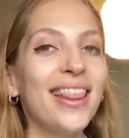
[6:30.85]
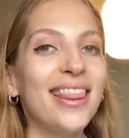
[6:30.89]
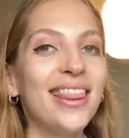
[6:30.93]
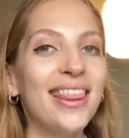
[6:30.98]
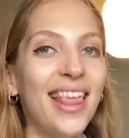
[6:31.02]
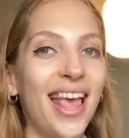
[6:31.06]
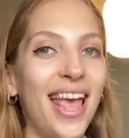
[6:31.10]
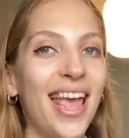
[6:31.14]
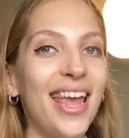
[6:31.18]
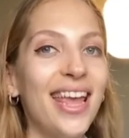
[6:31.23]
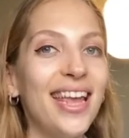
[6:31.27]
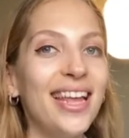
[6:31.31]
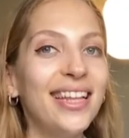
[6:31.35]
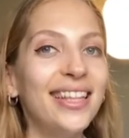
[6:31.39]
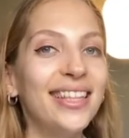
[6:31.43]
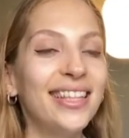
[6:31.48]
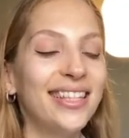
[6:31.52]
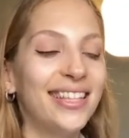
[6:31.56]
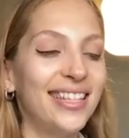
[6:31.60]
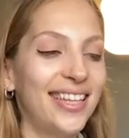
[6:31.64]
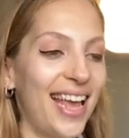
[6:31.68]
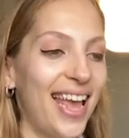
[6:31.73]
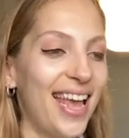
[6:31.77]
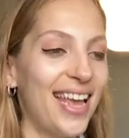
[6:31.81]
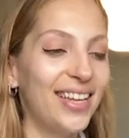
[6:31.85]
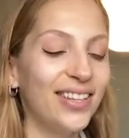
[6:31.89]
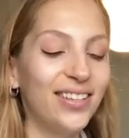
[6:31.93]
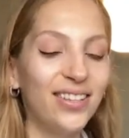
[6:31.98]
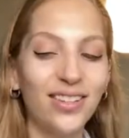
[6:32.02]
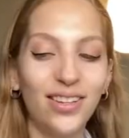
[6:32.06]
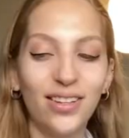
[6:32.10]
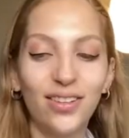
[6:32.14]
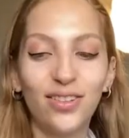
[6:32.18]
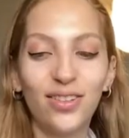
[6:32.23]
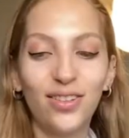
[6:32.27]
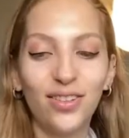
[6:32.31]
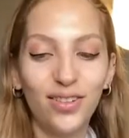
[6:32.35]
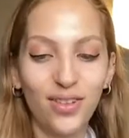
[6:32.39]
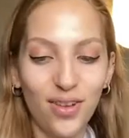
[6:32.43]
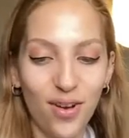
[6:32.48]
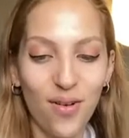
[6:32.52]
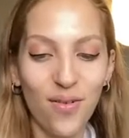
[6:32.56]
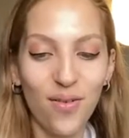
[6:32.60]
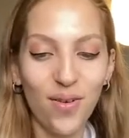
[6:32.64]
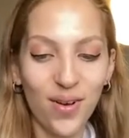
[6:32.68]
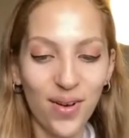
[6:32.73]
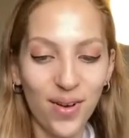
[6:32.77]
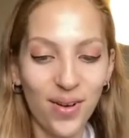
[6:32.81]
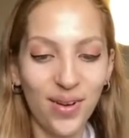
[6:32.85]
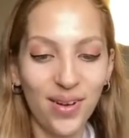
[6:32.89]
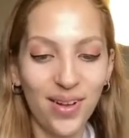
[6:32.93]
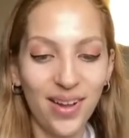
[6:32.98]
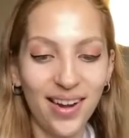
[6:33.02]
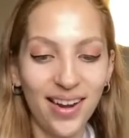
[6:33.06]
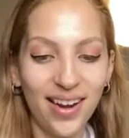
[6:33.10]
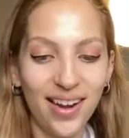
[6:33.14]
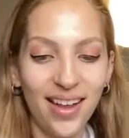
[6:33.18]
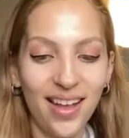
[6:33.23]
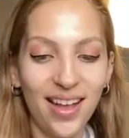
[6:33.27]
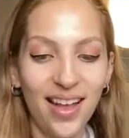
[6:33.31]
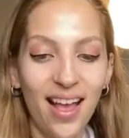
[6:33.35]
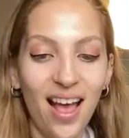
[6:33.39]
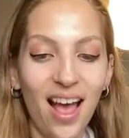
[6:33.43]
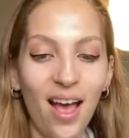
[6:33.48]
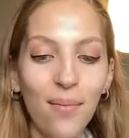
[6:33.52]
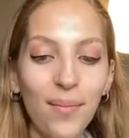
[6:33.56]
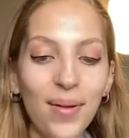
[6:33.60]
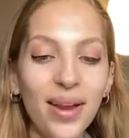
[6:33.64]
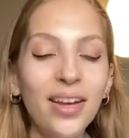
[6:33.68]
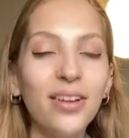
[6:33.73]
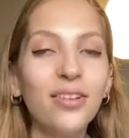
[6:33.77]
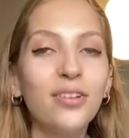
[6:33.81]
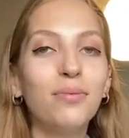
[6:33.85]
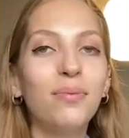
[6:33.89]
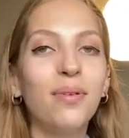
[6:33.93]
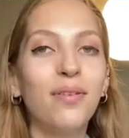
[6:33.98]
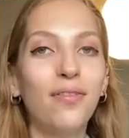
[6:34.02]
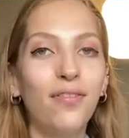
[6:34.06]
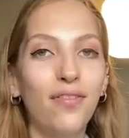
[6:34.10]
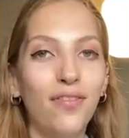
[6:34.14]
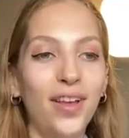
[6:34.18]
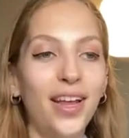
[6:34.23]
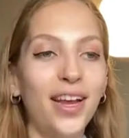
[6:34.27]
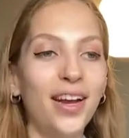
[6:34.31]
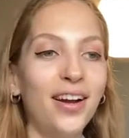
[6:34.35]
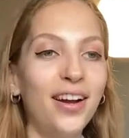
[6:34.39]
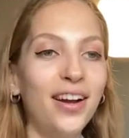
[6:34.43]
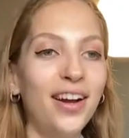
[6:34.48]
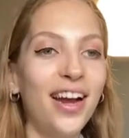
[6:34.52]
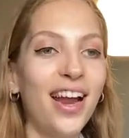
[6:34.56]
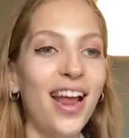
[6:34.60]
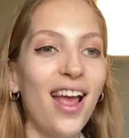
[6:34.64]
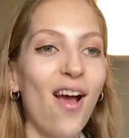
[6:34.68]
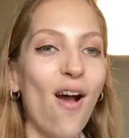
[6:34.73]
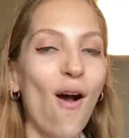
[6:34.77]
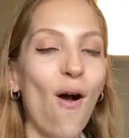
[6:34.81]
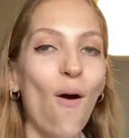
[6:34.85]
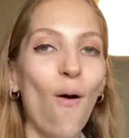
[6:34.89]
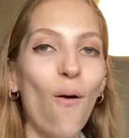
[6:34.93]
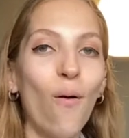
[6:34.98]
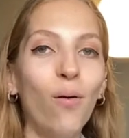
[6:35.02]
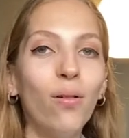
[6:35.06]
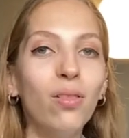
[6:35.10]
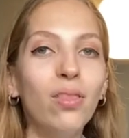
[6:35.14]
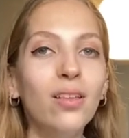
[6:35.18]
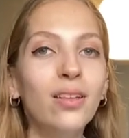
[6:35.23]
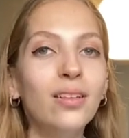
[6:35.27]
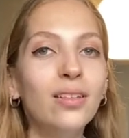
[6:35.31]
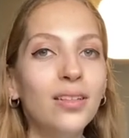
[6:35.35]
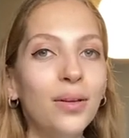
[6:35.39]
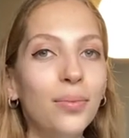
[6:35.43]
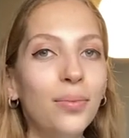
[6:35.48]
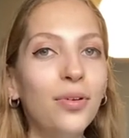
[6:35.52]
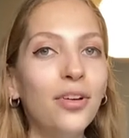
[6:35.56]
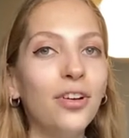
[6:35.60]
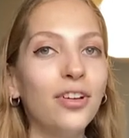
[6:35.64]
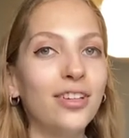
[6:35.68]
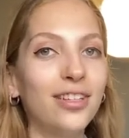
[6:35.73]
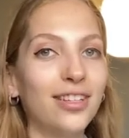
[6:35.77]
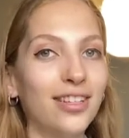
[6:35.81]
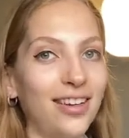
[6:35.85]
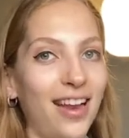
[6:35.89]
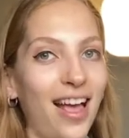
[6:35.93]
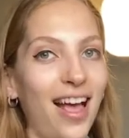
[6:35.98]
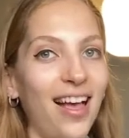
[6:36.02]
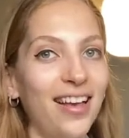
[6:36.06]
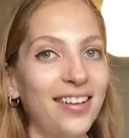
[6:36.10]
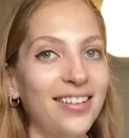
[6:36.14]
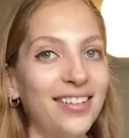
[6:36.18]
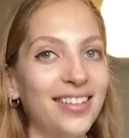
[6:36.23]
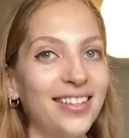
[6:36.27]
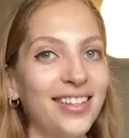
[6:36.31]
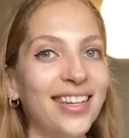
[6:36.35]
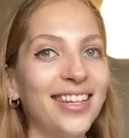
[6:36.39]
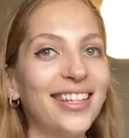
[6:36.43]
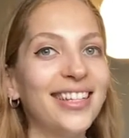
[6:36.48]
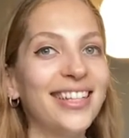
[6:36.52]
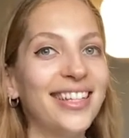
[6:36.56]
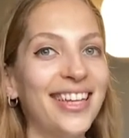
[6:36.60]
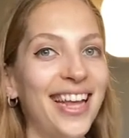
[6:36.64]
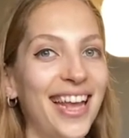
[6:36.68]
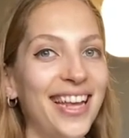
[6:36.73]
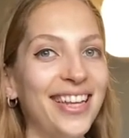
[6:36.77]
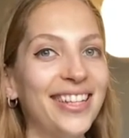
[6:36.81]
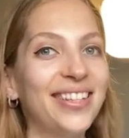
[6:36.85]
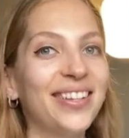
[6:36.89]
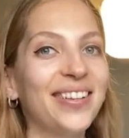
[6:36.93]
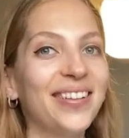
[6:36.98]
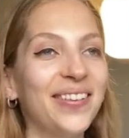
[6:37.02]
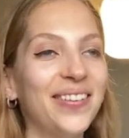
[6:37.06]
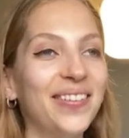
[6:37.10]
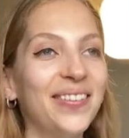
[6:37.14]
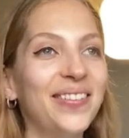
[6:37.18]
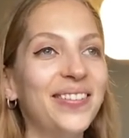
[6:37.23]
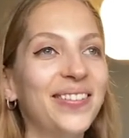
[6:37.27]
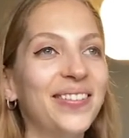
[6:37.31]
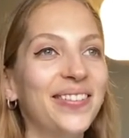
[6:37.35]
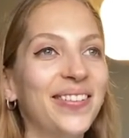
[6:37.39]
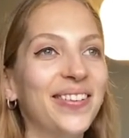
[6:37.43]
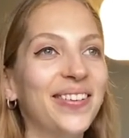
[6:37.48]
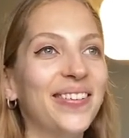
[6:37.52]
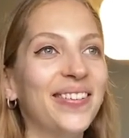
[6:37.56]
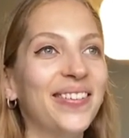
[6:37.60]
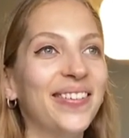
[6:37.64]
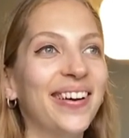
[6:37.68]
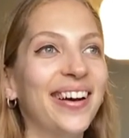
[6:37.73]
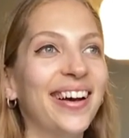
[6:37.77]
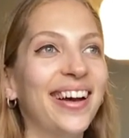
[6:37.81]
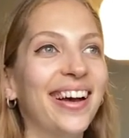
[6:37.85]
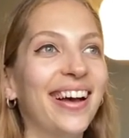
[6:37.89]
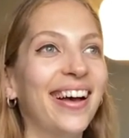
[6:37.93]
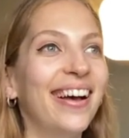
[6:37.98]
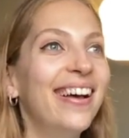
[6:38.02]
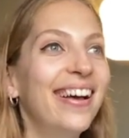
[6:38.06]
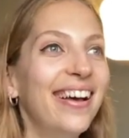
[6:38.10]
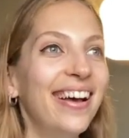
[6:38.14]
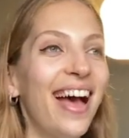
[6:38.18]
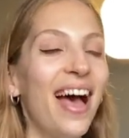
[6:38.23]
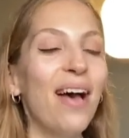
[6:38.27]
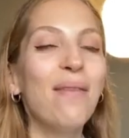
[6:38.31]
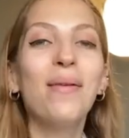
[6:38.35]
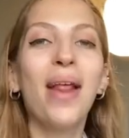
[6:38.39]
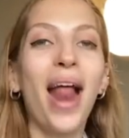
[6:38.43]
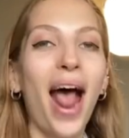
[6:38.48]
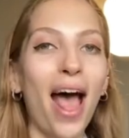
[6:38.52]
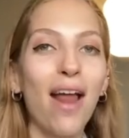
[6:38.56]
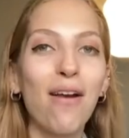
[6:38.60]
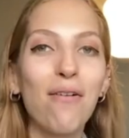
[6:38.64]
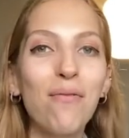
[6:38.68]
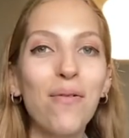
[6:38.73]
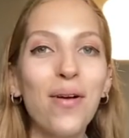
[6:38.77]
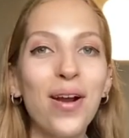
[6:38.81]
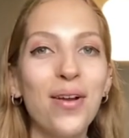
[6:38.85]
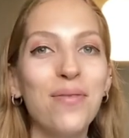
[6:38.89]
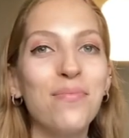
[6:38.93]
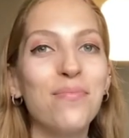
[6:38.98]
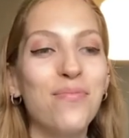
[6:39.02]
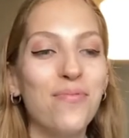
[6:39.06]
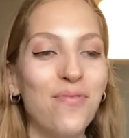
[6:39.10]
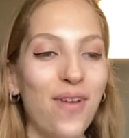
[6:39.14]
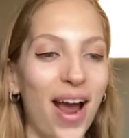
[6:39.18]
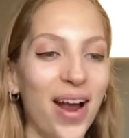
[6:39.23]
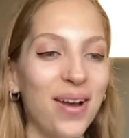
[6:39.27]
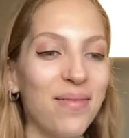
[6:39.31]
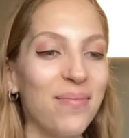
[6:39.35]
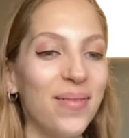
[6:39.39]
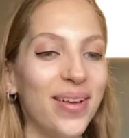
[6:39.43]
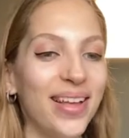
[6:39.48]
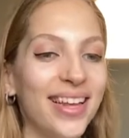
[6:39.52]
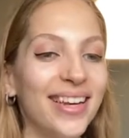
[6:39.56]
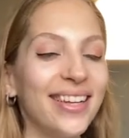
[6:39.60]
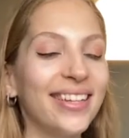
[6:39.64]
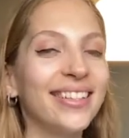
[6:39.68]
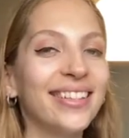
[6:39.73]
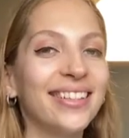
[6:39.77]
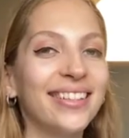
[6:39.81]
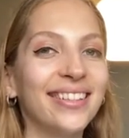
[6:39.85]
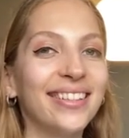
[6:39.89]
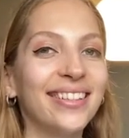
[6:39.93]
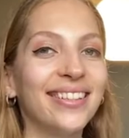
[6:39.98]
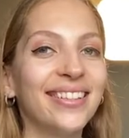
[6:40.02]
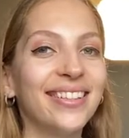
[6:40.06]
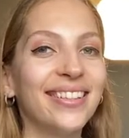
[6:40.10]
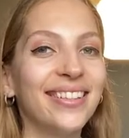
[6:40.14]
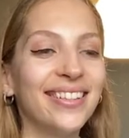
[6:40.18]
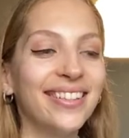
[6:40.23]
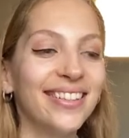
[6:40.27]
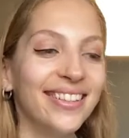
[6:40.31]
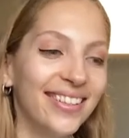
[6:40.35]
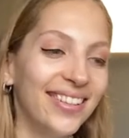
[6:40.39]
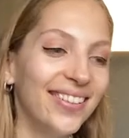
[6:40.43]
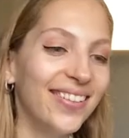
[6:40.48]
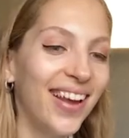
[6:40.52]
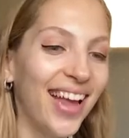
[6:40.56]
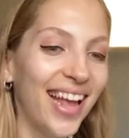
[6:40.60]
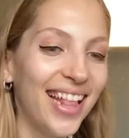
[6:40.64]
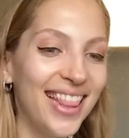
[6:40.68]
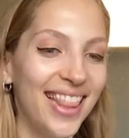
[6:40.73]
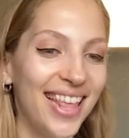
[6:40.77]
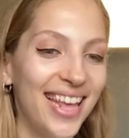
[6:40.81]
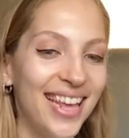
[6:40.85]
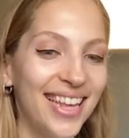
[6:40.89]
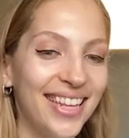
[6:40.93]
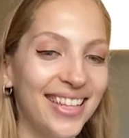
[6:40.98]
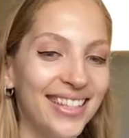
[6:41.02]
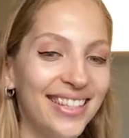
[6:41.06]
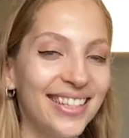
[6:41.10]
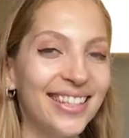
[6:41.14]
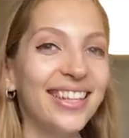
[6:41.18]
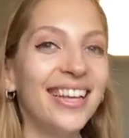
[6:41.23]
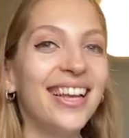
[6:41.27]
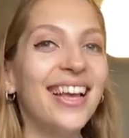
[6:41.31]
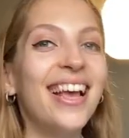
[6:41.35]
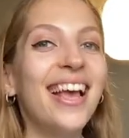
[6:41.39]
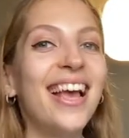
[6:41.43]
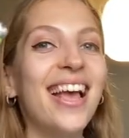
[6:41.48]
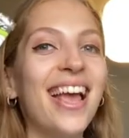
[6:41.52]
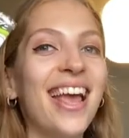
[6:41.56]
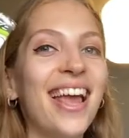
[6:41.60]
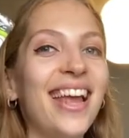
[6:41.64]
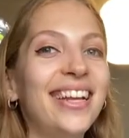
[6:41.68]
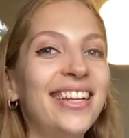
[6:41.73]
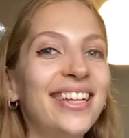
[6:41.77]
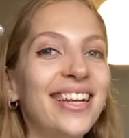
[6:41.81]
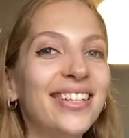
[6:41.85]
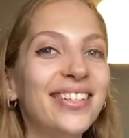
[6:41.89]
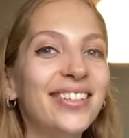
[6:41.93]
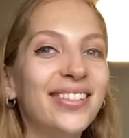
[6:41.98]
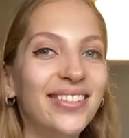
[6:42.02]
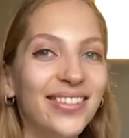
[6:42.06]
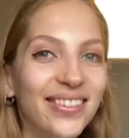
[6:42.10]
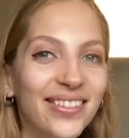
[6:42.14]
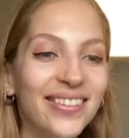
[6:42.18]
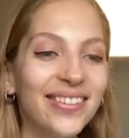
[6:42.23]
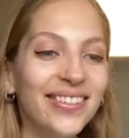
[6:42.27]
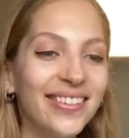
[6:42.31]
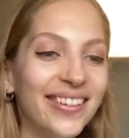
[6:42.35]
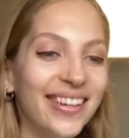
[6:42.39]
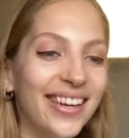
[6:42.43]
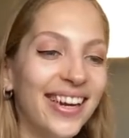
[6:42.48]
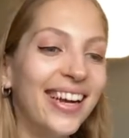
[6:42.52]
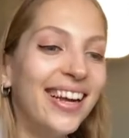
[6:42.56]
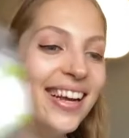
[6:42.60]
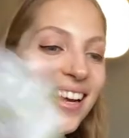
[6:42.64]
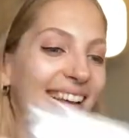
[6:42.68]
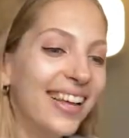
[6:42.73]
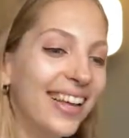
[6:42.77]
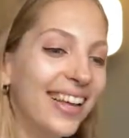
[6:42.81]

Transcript: They taste so good. I mean, to be fair, all the Cypriot snacks taste good. So, I mean, I don't want to brag, but look at this. It tastes so good.